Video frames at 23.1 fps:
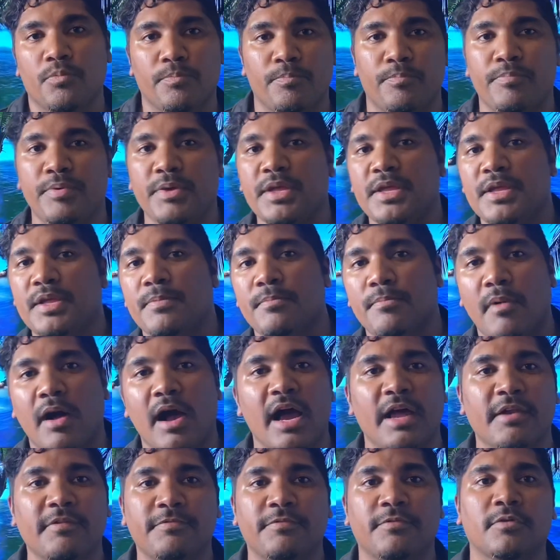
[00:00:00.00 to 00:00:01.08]
be
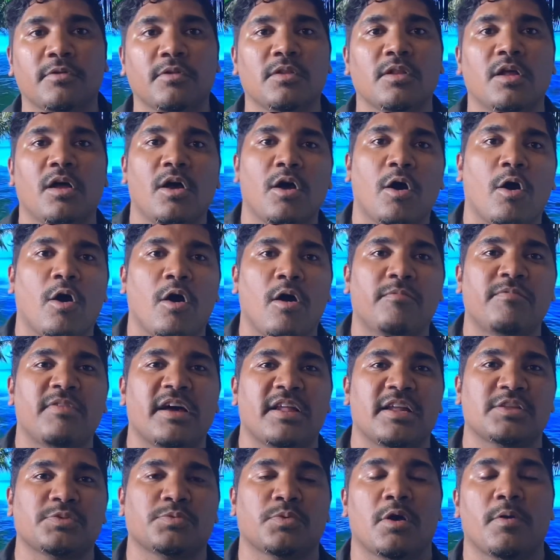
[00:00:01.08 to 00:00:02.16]
mindful of that
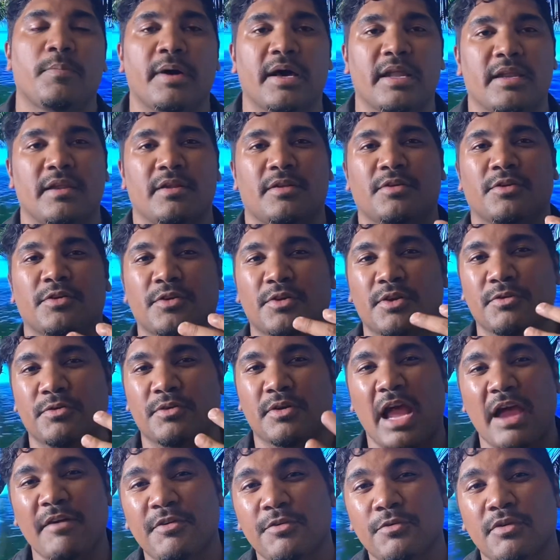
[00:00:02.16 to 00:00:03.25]
as well. But
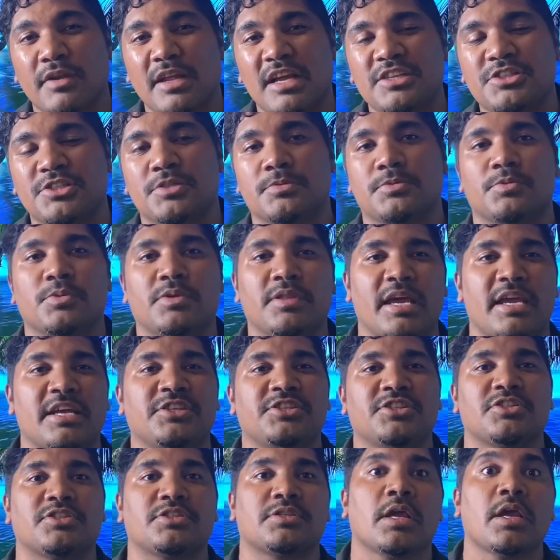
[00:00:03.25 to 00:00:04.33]
having relationships with
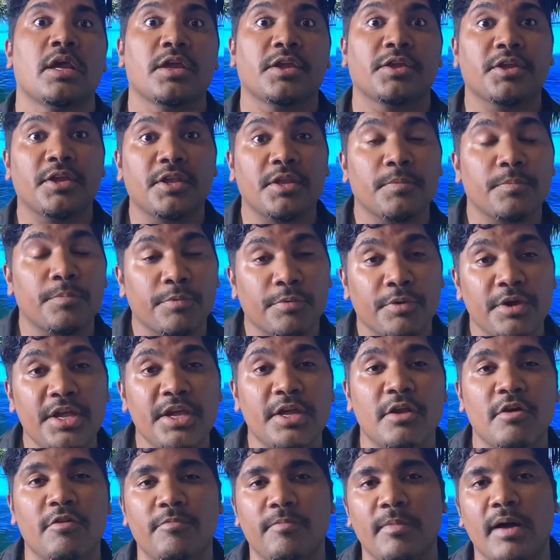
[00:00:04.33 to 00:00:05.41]
agents, getting pre
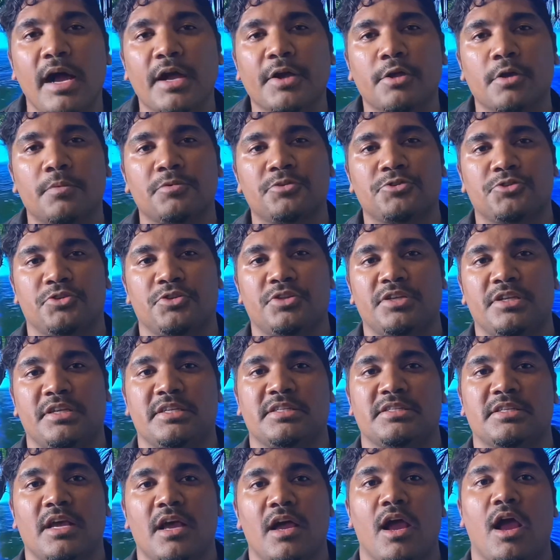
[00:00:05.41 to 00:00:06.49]
and off market
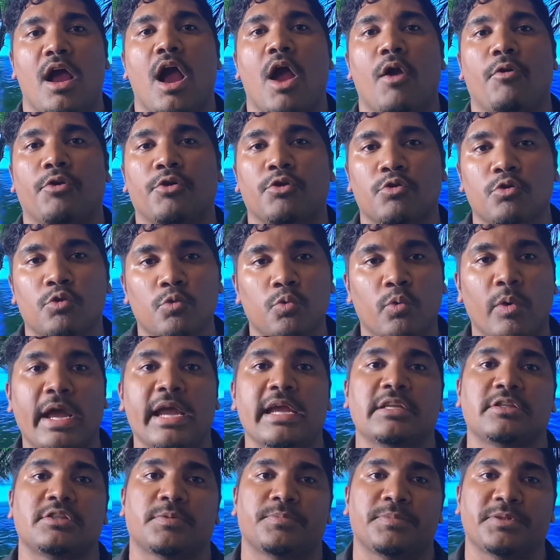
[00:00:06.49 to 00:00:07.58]
opportunities are a good
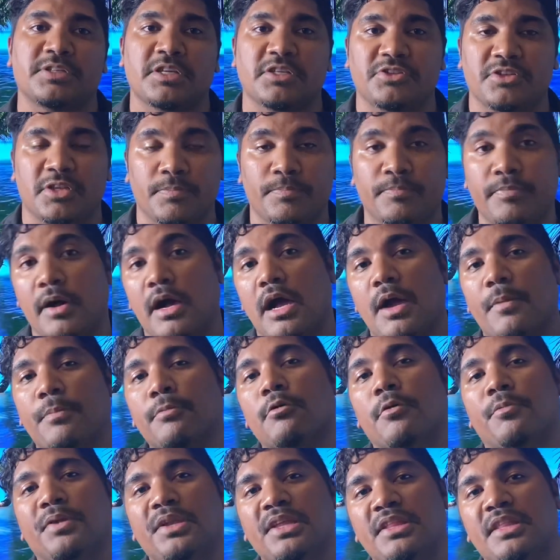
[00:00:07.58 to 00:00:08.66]
way to potentially buy a
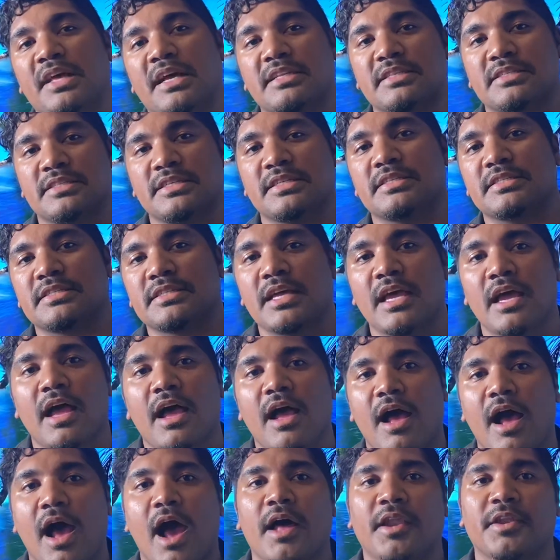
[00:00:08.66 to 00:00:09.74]
property that sits
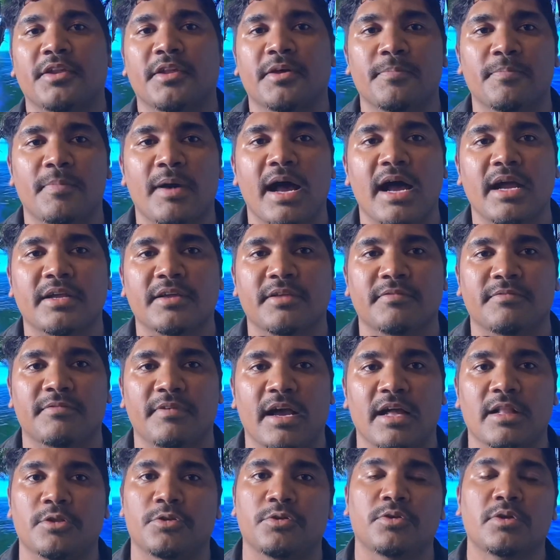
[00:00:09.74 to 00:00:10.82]
under market
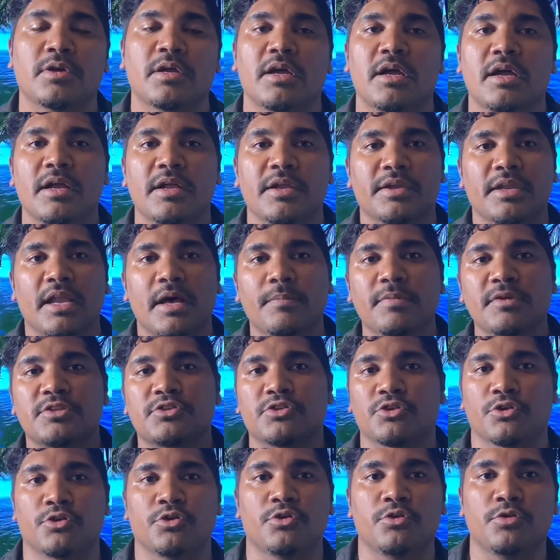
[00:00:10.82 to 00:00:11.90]
value. Number
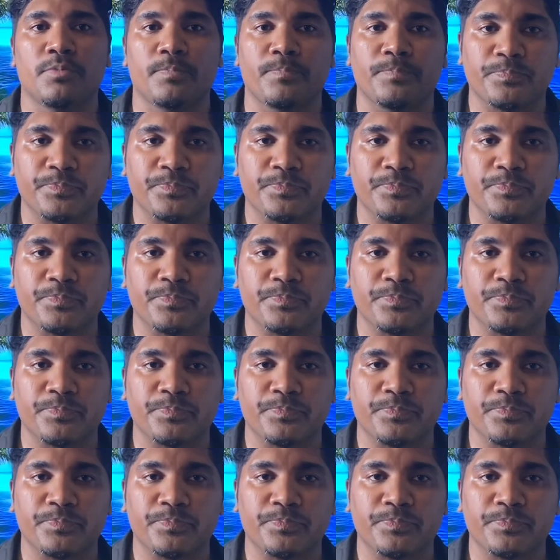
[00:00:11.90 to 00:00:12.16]
two